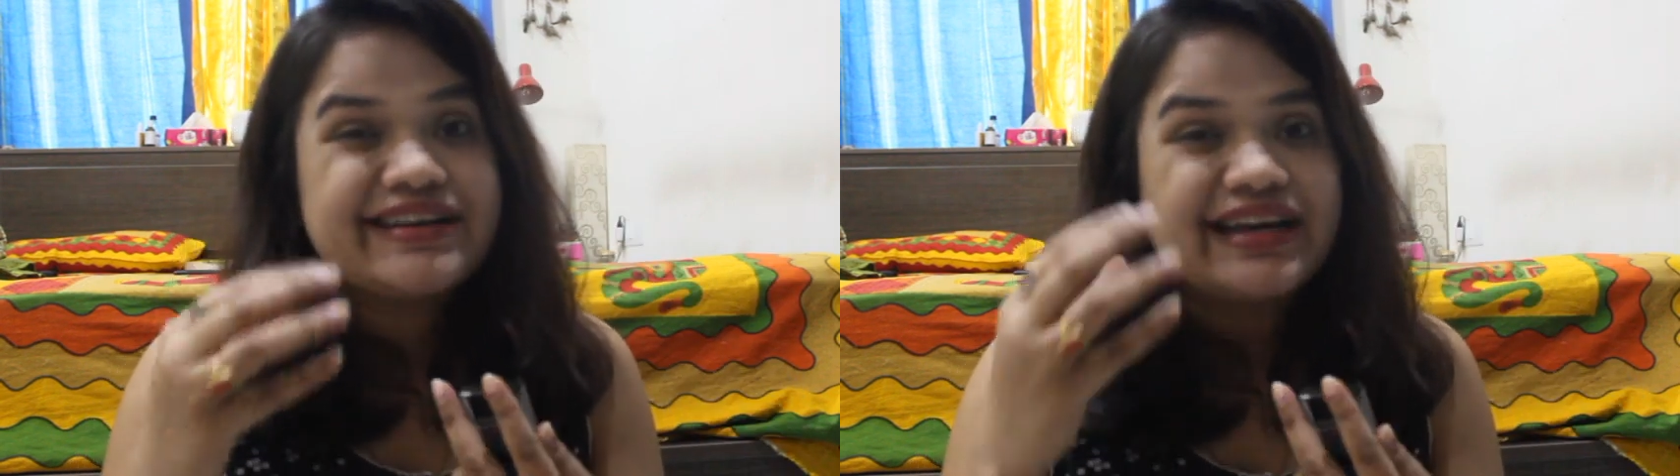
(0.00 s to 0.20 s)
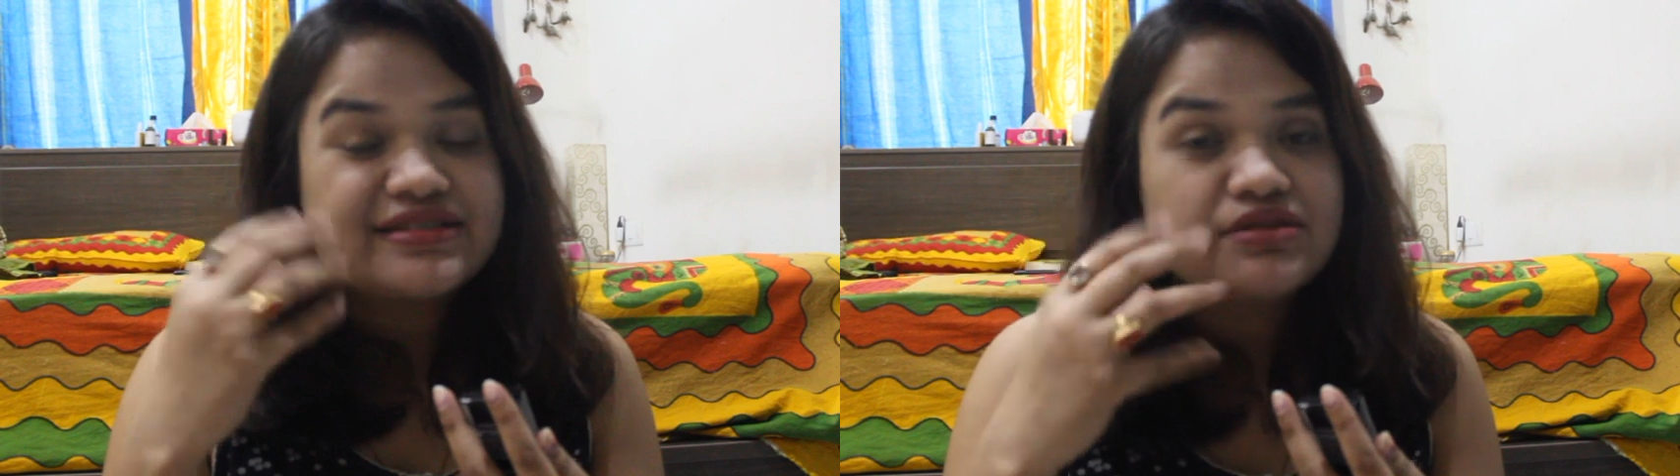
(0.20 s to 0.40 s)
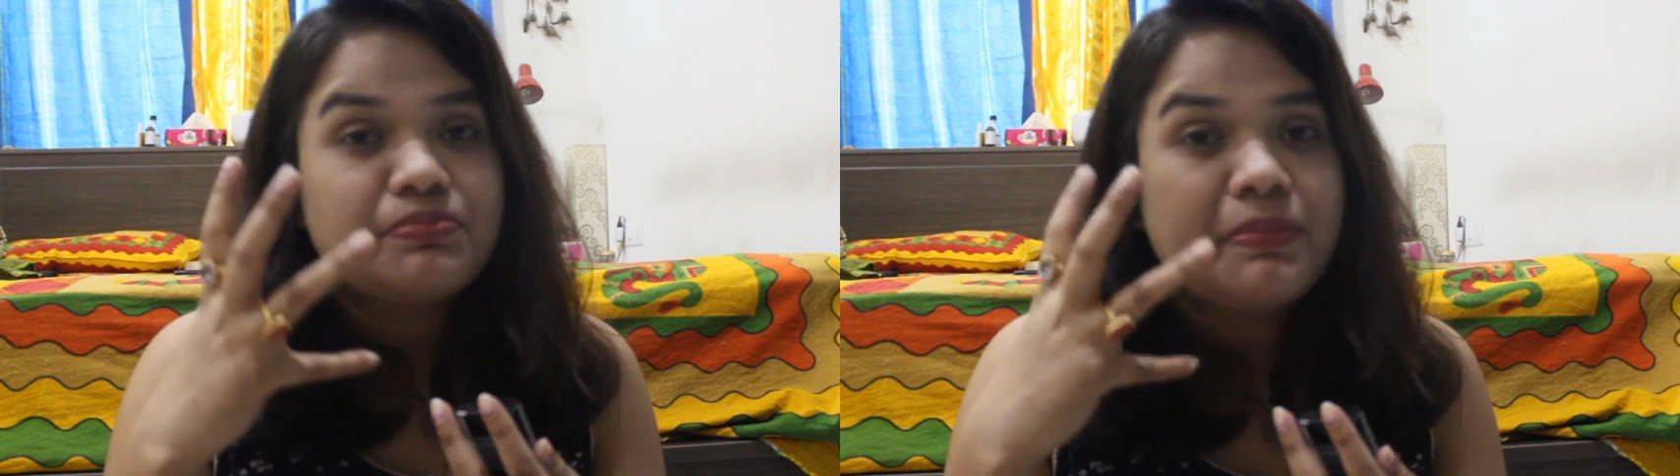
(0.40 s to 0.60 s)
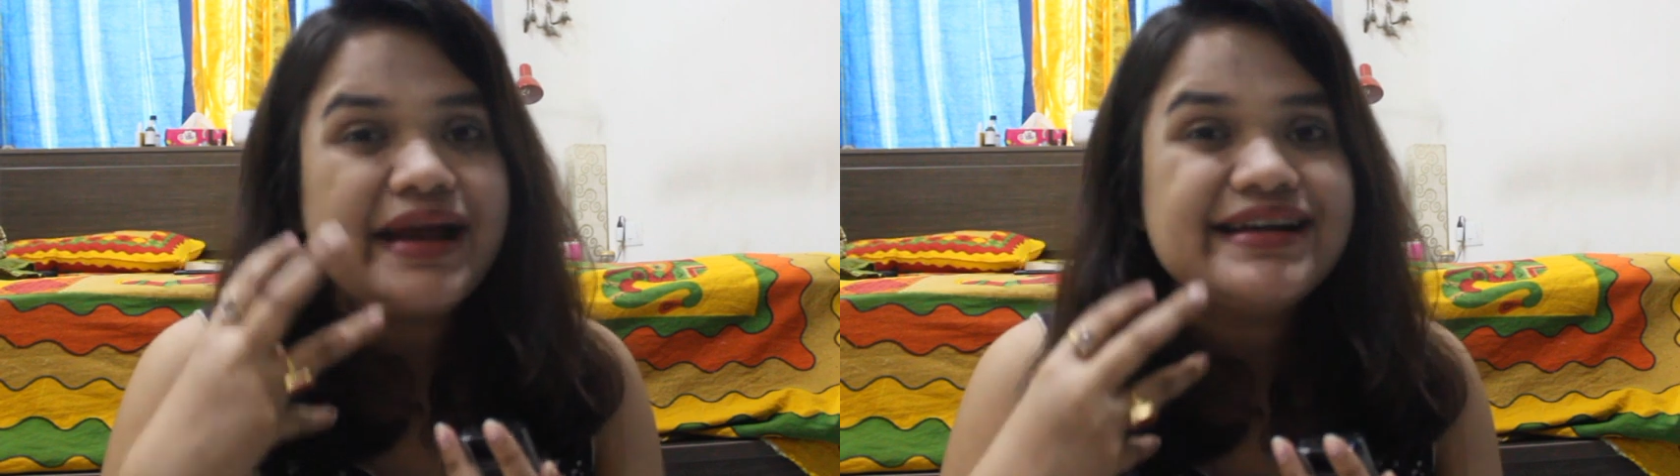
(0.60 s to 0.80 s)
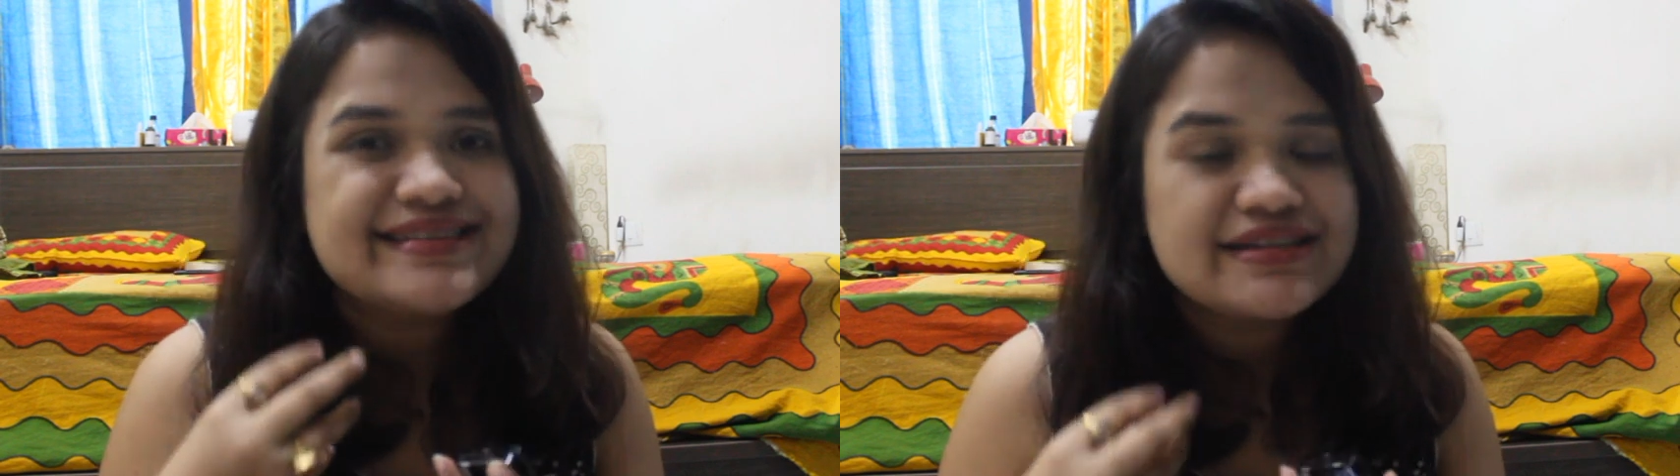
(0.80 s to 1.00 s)
doesn't
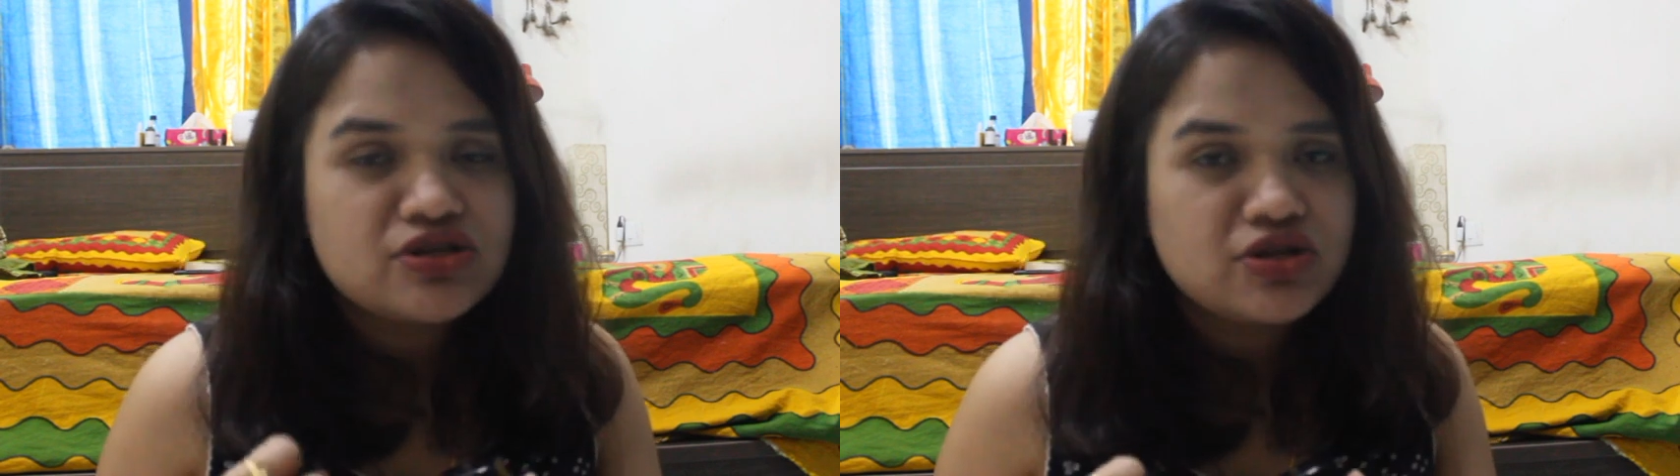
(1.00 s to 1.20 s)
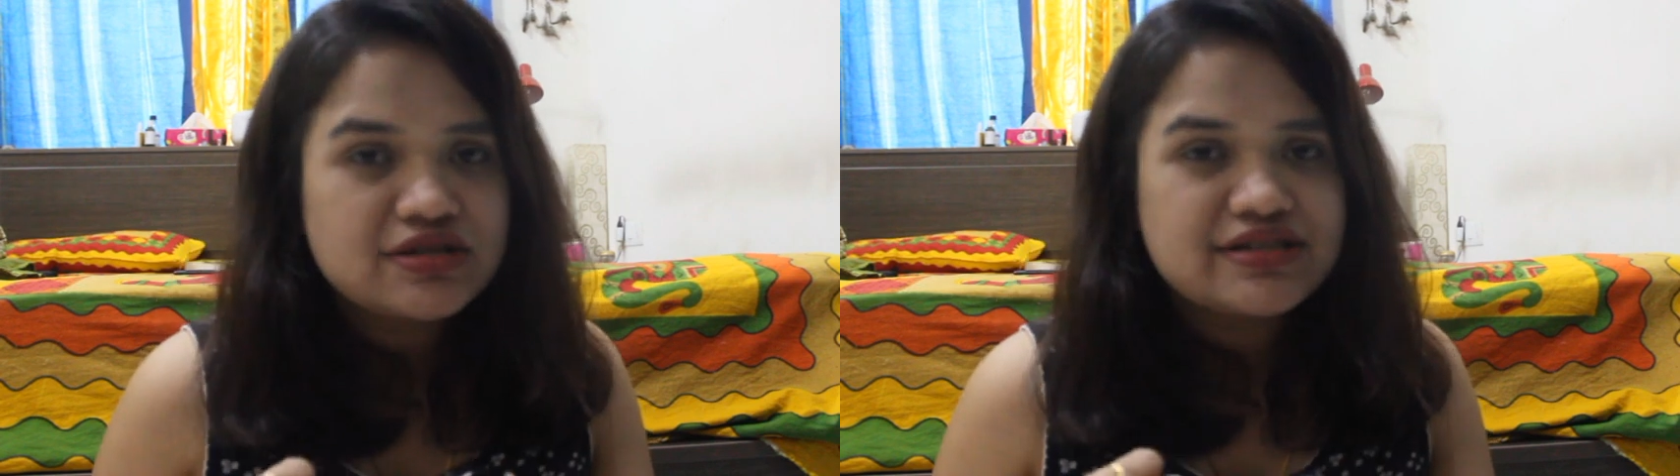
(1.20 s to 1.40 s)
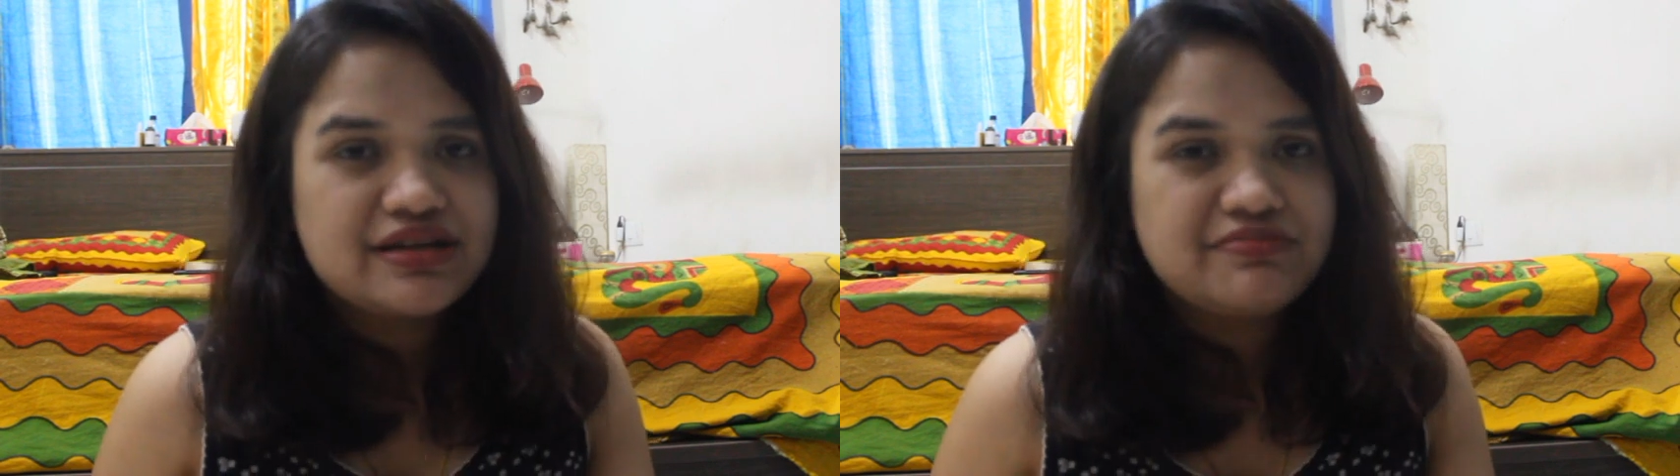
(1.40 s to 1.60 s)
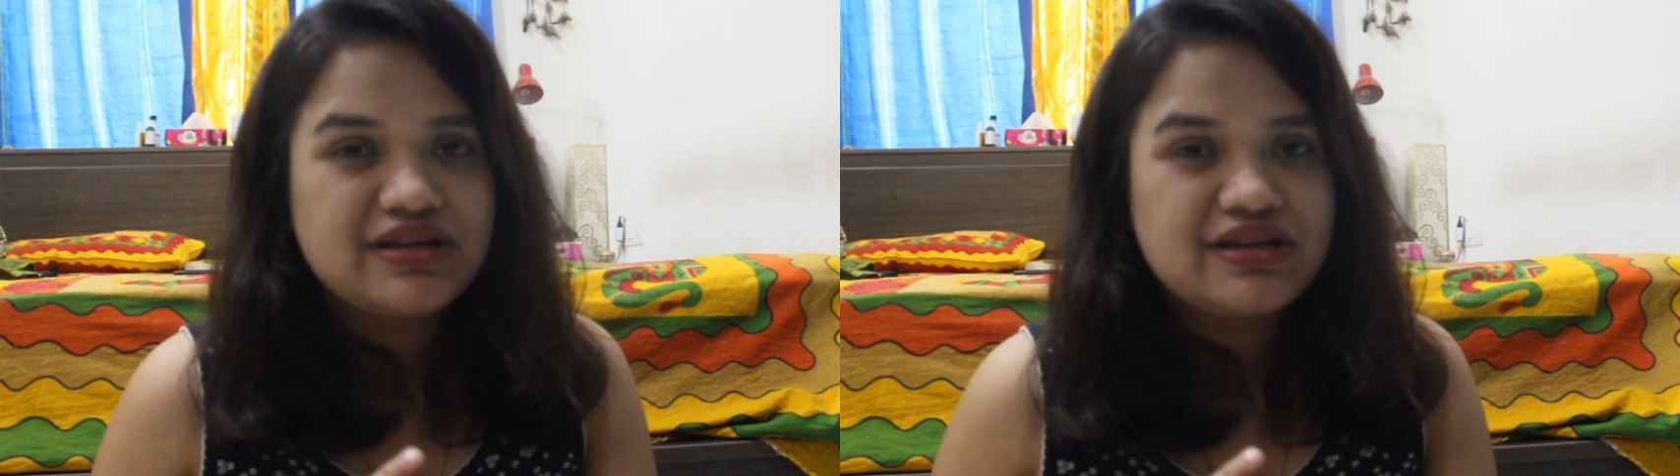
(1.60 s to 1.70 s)
melt into your skin